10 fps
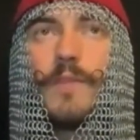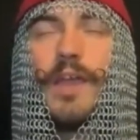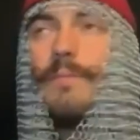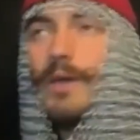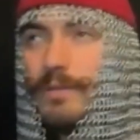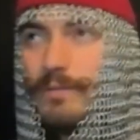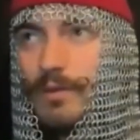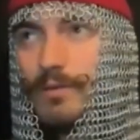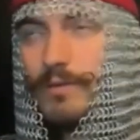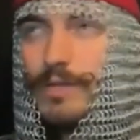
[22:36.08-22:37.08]
and my
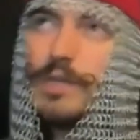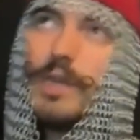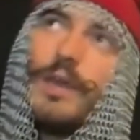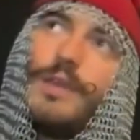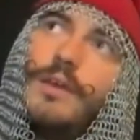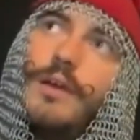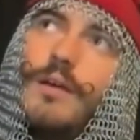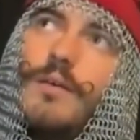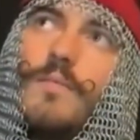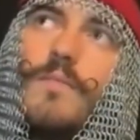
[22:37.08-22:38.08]
university had
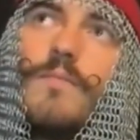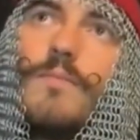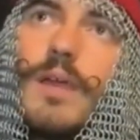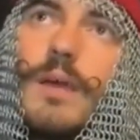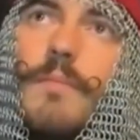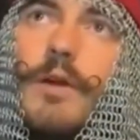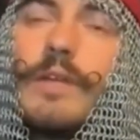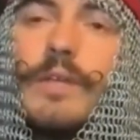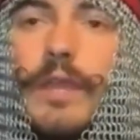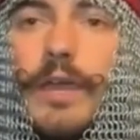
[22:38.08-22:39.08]
like a
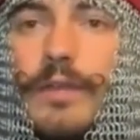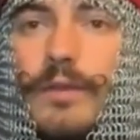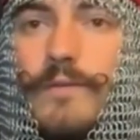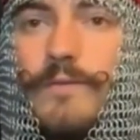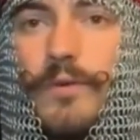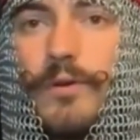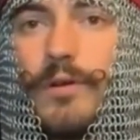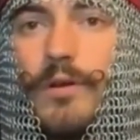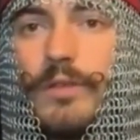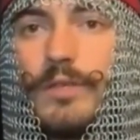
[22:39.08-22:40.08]
market night
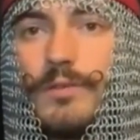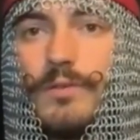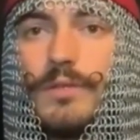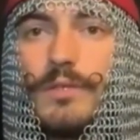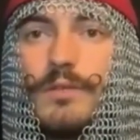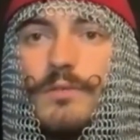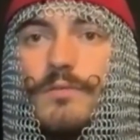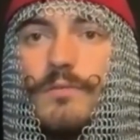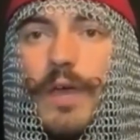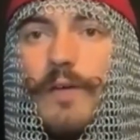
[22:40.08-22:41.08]
for all the students
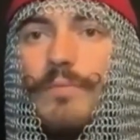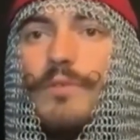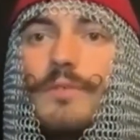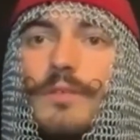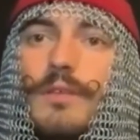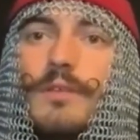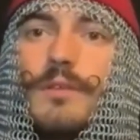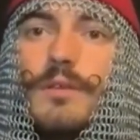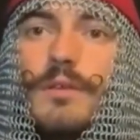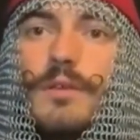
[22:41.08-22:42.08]
to have booths in.
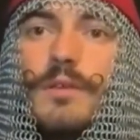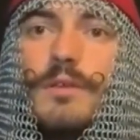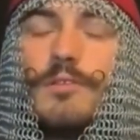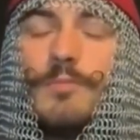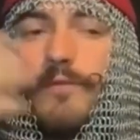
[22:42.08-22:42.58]
So my